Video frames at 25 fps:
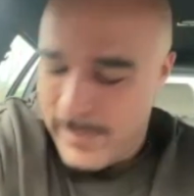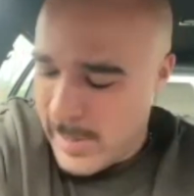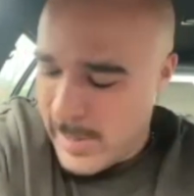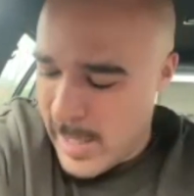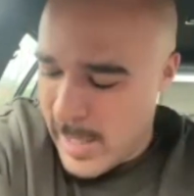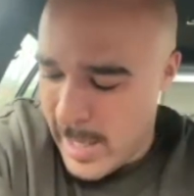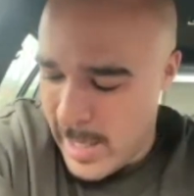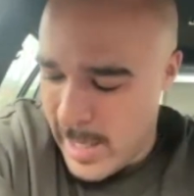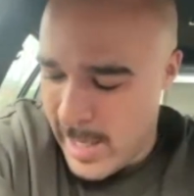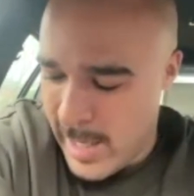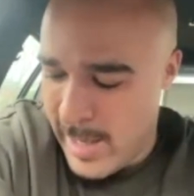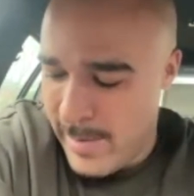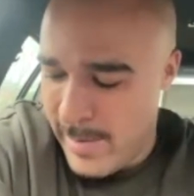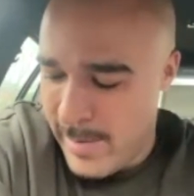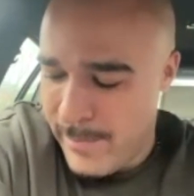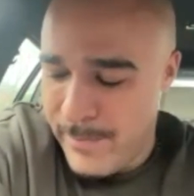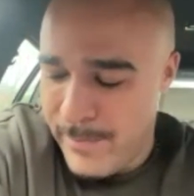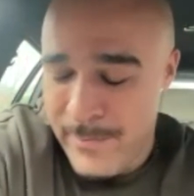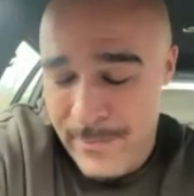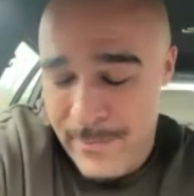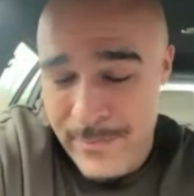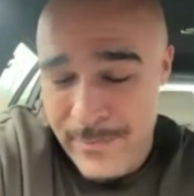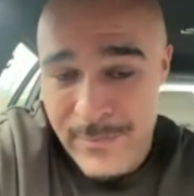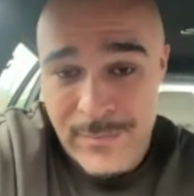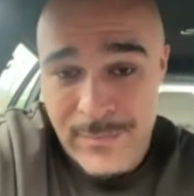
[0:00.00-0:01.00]

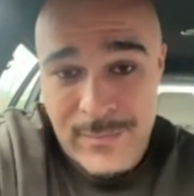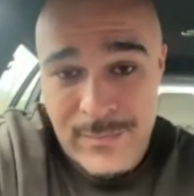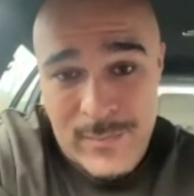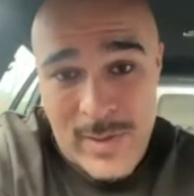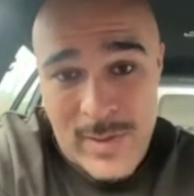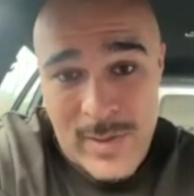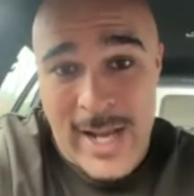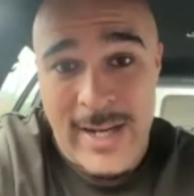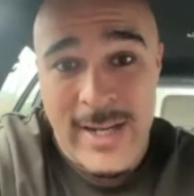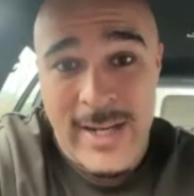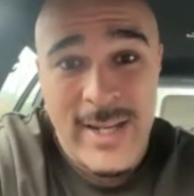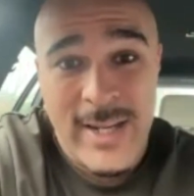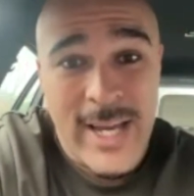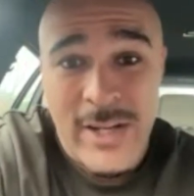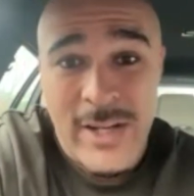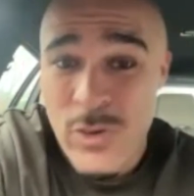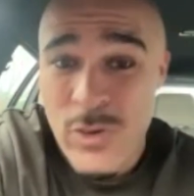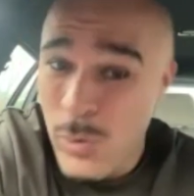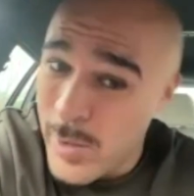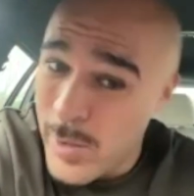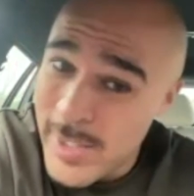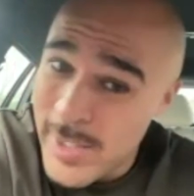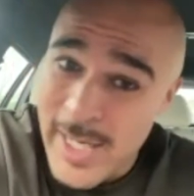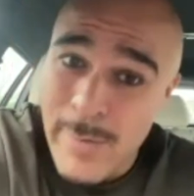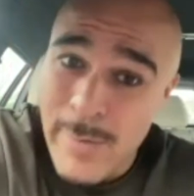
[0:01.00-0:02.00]
and get
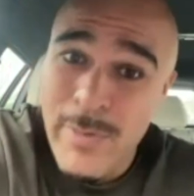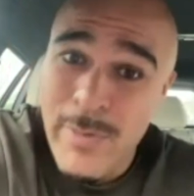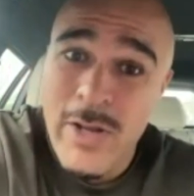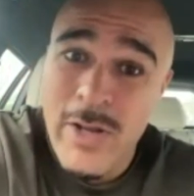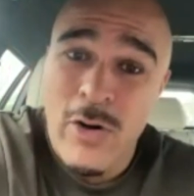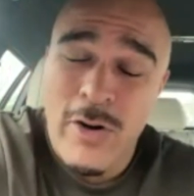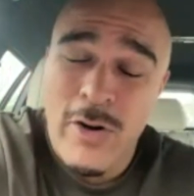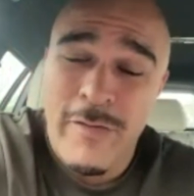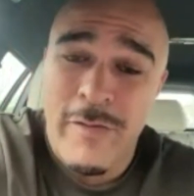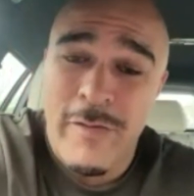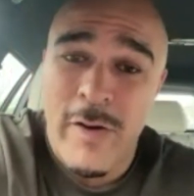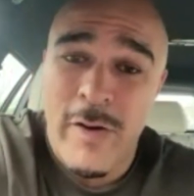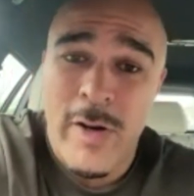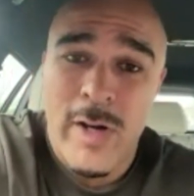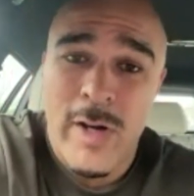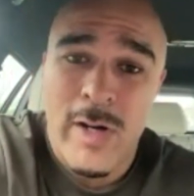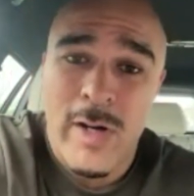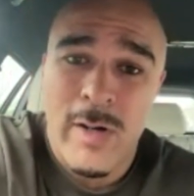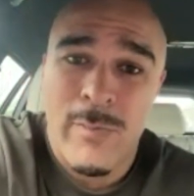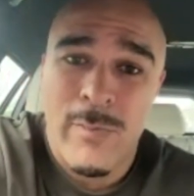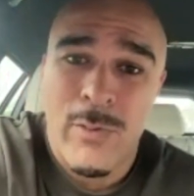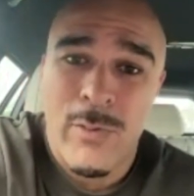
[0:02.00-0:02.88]
to a semi or a final.